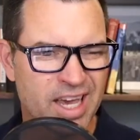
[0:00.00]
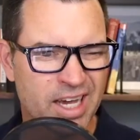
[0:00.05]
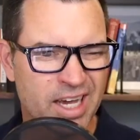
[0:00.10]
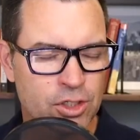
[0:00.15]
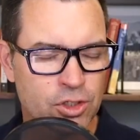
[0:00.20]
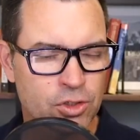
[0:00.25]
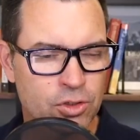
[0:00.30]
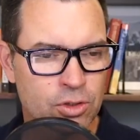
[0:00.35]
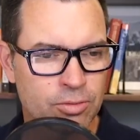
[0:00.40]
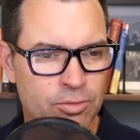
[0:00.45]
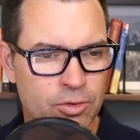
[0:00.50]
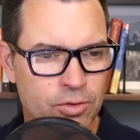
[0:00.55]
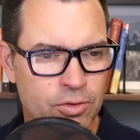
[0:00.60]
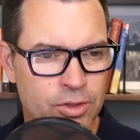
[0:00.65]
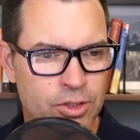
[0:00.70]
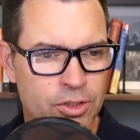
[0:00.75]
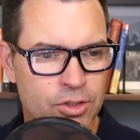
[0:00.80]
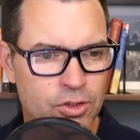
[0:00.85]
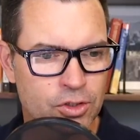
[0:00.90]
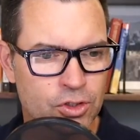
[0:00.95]
excerpt or
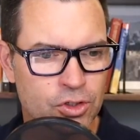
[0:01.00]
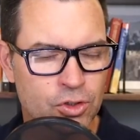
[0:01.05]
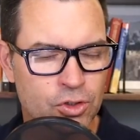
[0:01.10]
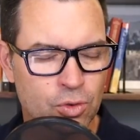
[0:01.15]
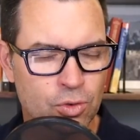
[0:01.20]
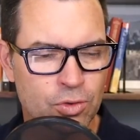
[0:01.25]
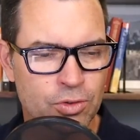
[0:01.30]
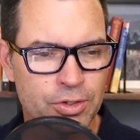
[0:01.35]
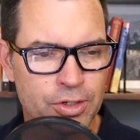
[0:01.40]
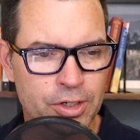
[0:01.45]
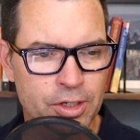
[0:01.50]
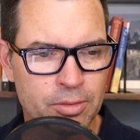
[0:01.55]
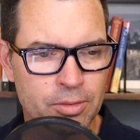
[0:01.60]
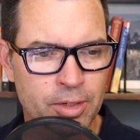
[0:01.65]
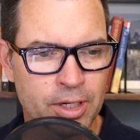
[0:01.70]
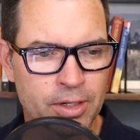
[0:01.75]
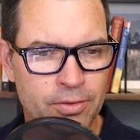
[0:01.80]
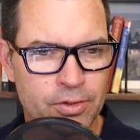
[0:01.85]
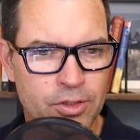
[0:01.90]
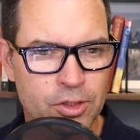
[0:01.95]
this story
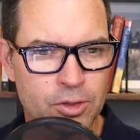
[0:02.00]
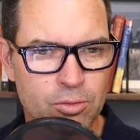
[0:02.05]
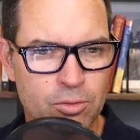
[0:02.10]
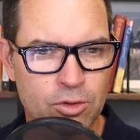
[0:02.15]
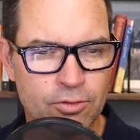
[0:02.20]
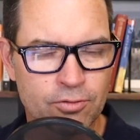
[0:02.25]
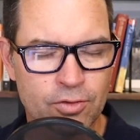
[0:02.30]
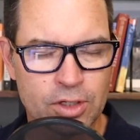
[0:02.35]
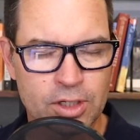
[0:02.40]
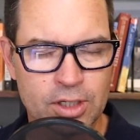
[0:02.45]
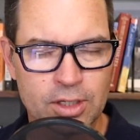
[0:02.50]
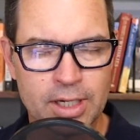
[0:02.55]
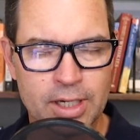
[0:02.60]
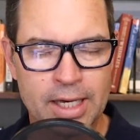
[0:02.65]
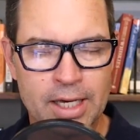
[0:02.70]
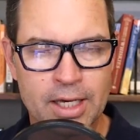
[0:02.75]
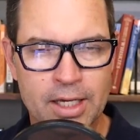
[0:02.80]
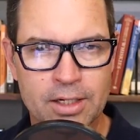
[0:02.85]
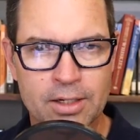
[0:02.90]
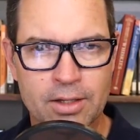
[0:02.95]
about this movie,
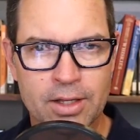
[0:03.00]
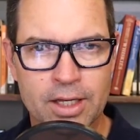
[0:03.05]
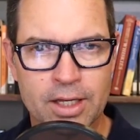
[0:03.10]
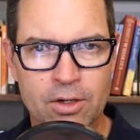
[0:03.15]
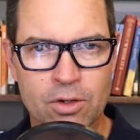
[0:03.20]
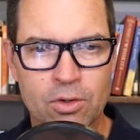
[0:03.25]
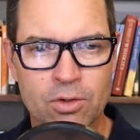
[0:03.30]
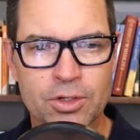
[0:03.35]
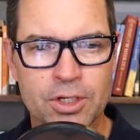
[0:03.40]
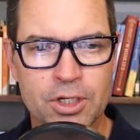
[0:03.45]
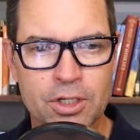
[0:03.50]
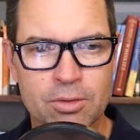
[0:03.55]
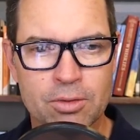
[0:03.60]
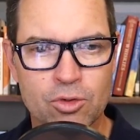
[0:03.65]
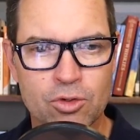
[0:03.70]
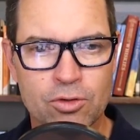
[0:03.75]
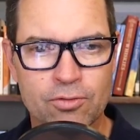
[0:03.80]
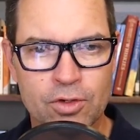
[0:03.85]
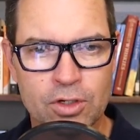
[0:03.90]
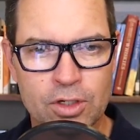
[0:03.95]
and that early in the
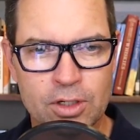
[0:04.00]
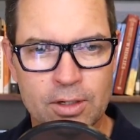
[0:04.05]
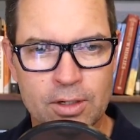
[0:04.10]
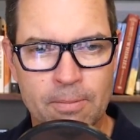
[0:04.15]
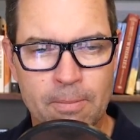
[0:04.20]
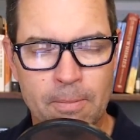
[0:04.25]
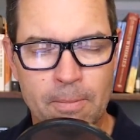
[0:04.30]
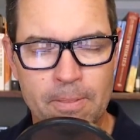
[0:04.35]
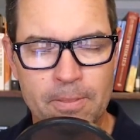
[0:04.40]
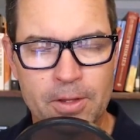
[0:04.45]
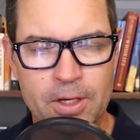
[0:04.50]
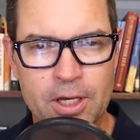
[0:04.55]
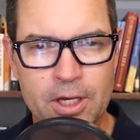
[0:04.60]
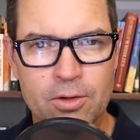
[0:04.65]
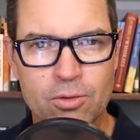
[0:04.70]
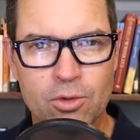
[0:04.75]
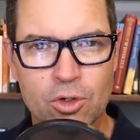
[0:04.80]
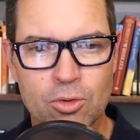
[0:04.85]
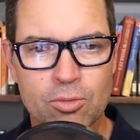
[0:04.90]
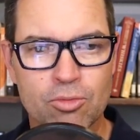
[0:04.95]
movie, the
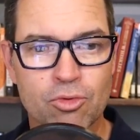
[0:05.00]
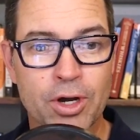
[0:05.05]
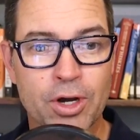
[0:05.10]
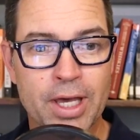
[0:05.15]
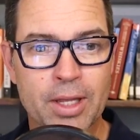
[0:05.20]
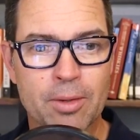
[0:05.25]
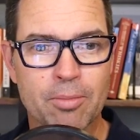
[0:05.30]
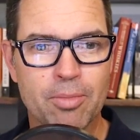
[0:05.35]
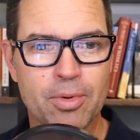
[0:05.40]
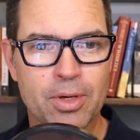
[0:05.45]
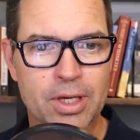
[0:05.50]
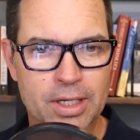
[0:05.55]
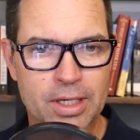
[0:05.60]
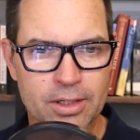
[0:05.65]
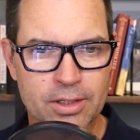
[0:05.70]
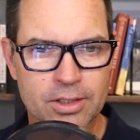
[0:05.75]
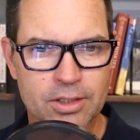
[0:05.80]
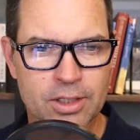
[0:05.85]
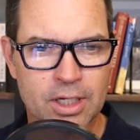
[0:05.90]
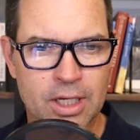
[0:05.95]
hero, Brad
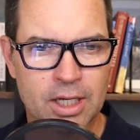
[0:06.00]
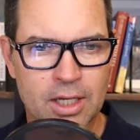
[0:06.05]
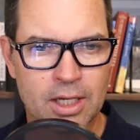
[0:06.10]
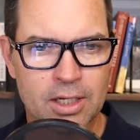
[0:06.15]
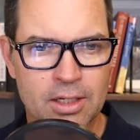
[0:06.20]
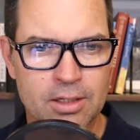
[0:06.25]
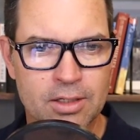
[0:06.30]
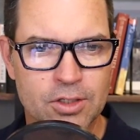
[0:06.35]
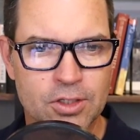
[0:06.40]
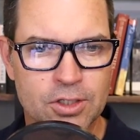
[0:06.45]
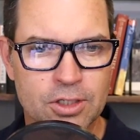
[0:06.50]
Pitt, is